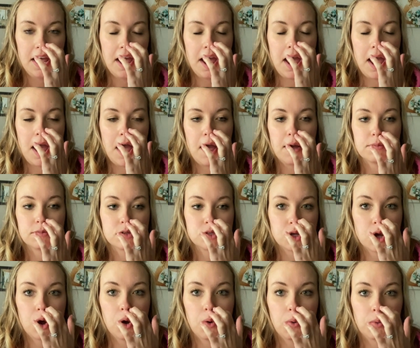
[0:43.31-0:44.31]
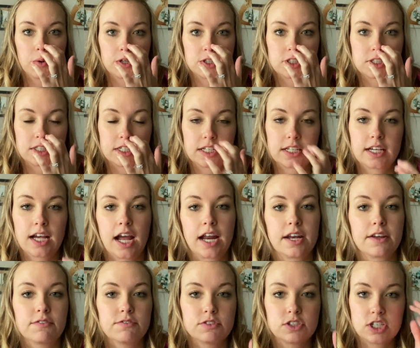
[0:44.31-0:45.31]
Um, so we're just gonna
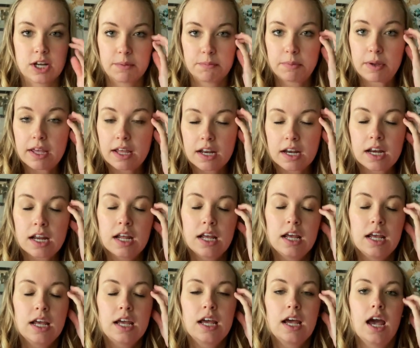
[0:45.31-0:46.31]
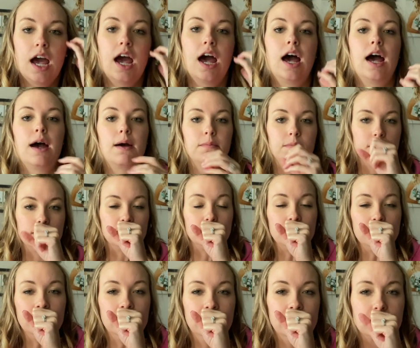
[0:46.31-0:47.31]
kind of jump in. Um,
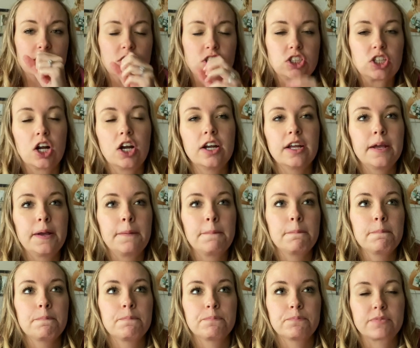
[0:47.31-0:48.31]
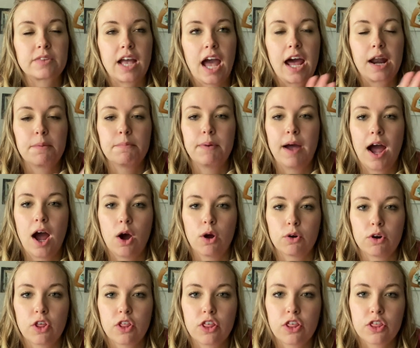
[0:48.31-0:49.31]
starting at
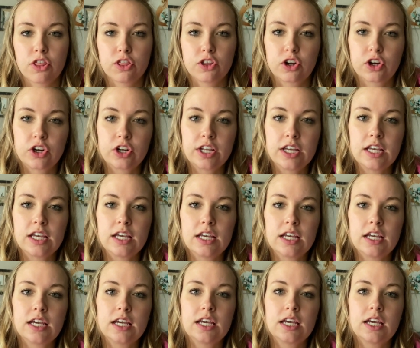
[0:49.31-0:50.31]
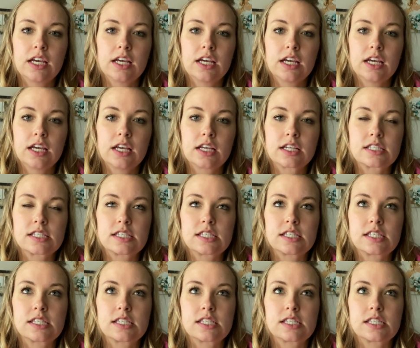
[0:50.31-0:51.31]
about
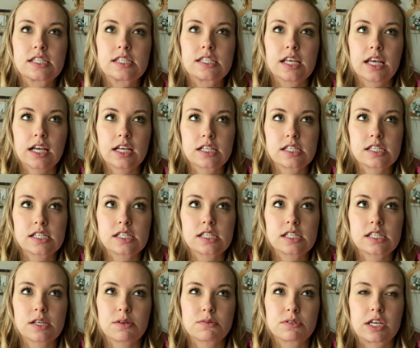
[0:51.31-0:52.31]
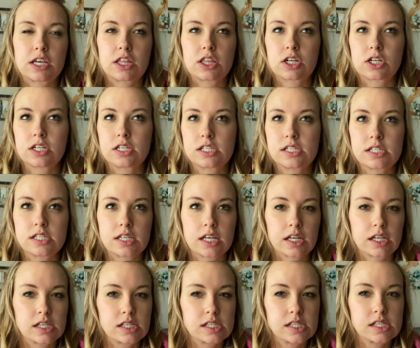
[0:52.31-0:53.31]
thirty-six, I was like
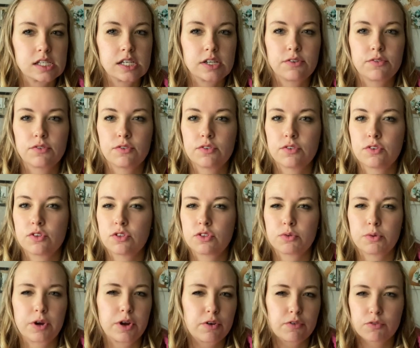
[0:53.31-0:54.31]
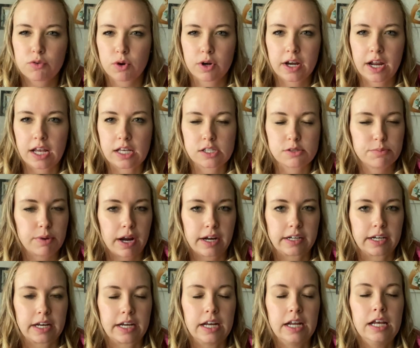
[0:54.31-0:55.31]
thirty-six and three or four days
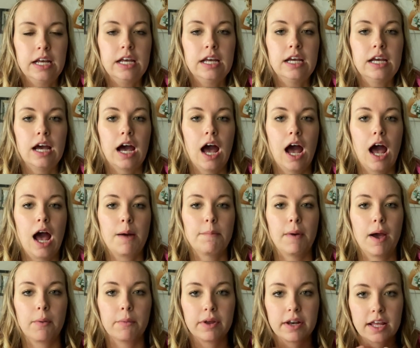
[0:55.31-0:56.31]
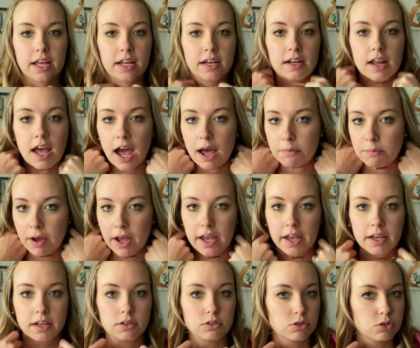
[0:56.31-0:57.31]
pregnant. Um, I went in, had
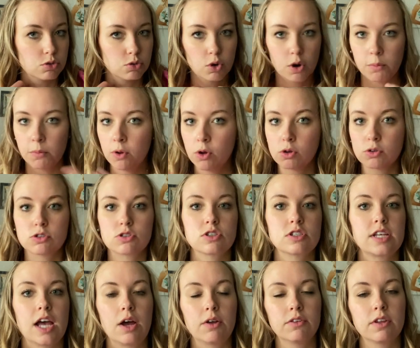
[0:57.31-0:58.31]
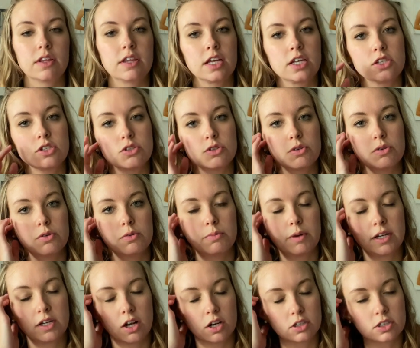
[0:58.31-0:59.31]
my normal ultrasound that they do,
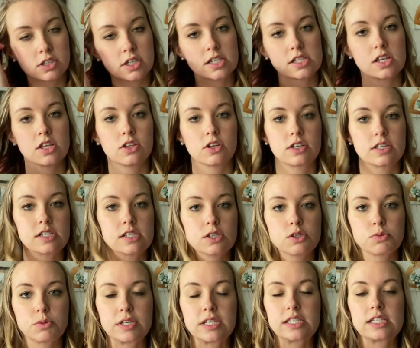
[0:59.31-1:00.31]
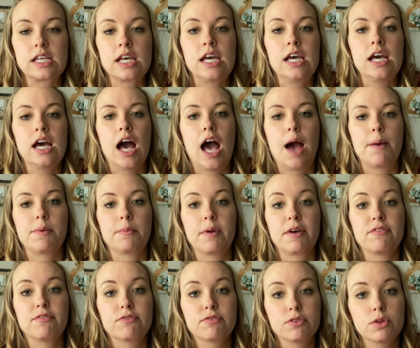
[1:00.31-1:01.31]
my doctor does at thirty-six weeks, um, and
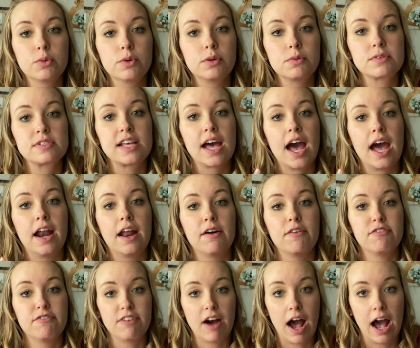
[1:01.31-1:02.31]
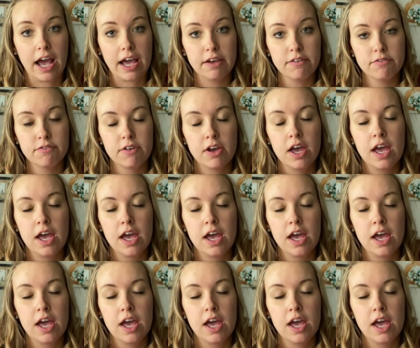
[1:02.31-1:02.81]
my fluid was at a five.